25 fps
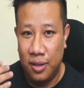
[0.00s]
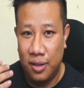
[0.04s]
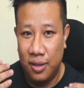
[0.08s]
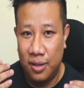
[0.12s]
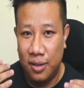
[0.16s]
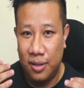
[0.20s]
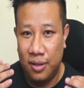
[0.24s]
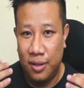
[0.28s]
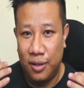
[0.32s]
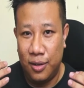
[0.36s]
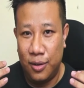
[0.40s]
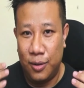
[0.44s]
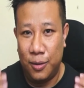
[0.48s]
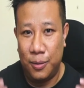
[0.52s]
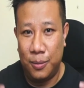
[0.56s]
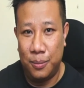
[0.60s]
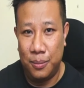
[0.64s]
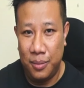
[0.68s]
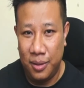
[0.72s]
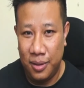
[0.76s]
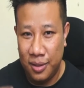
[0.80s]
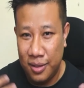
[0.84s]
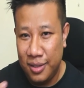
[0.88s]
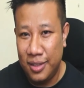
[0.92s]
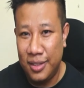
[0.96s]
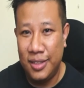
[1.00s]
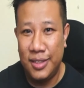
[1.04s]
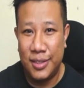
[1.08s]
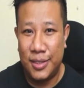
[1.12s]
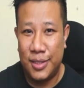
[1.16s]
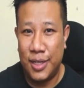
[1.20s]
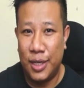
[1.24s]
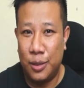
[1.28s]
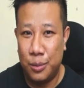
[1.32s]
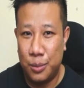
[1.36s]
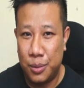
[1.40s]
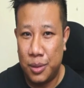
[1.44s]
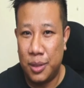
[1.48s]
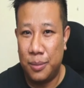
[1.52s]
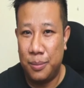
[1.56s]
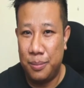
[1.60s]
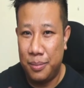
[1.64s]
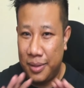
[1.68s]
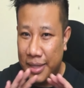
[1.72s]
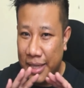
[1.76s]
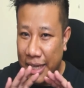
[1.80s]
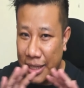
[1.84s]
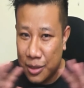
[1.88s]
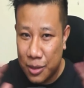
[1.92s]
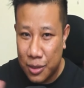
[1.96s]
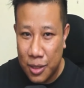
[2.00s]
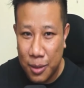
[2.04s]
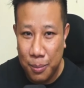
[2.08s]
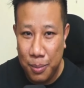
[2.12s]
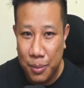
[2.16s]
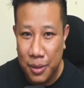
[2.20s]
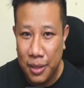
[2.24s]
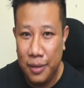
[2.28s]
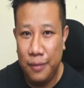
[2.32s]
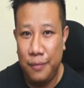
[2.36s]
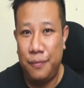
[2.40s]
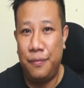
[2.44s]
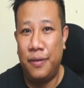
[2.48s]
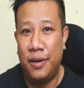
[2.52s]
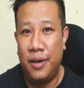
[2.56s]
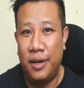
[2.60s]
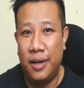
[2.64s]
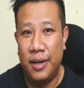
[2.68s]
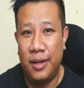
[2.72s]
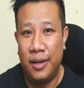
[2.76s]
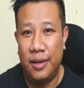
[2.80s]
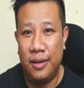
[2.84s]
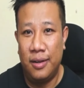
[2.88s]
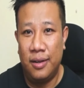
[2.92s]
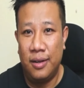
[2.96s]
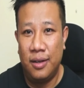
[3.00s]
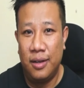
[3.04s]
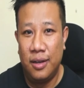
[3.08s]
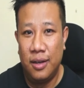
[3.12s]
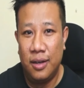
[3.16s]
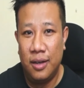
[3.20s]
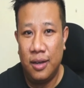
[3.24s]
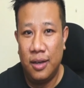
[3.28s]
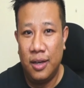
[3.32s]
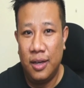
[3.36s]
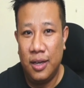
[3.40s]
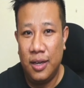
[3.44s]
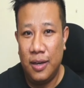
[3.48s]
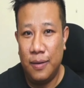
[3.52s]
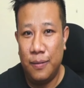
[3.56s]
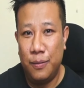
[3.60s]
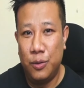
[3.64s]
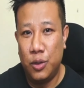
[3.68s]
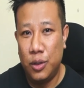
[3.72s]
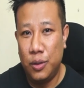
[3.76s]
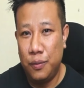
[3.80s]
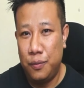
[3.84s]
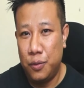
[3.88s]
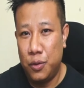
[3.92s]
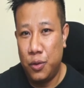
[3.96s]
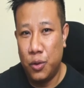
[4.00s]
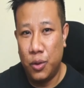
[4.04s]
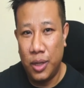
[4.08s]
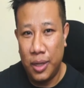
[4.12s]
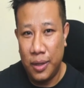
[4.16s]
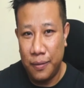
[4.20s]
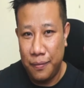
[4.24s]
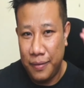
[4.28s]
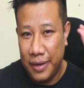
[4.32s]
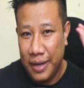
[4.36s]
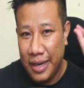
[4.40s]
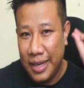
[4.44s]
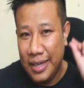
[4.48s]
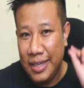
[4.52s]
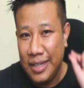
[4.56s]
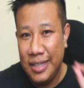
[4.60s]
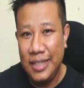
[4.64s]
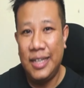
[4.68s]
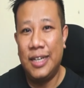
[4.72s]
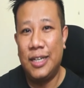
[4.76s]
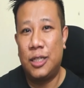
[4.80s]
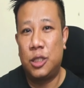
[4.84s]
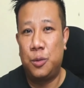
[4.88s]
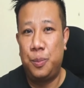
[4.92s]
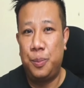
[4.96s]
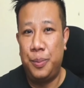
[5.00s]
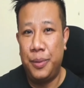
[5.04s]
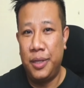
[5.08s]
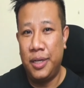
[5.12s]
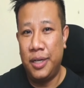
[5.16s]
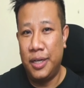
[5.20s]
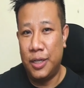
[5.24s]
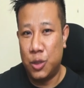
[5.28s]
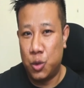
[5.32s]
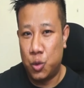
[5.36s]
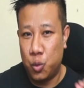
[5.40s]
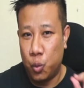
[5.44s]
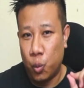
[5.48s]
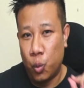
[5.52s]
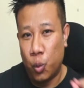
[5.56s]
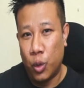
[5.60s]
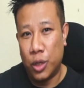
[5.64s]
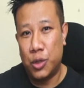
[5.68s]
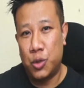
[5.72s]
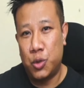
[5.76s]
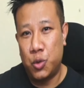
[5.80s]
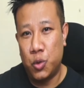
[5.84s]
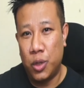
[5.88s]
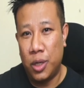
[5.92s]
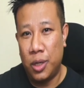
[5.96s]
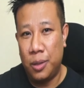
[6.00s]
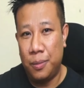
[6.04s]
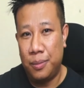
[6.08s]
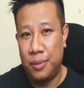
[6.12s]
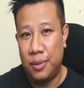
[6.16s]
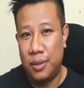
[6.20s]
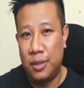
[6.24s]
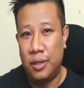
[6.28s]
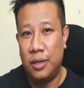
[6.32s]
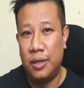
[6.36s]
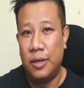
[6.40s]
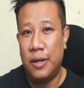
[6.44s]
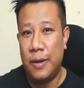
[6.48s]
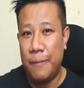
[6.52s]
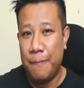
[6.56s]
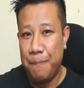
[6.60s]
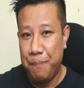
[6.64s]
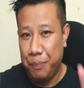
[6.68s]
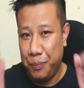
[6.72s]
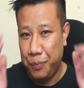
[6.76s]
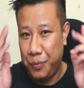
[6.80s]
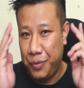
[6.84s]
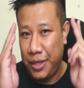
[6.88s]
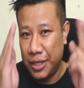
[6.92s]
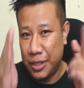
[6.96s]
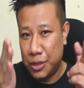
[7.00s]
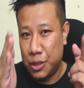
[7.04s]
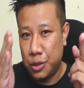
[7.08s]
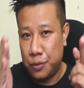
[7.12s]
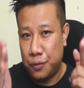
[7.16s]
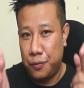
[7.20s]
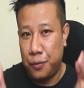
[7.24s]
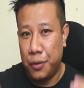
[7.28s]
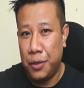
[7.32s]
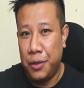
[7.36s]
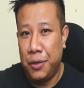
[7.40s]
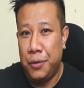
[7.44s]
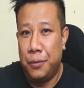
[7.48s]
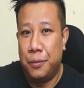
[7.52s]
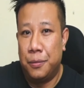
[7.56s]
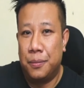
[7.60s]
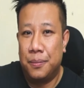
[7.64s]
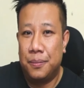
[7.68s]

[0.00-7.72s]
you know, learning this kind of stuff, that's completely fine. Even though if you don't have any experience whatsoever, this is for you.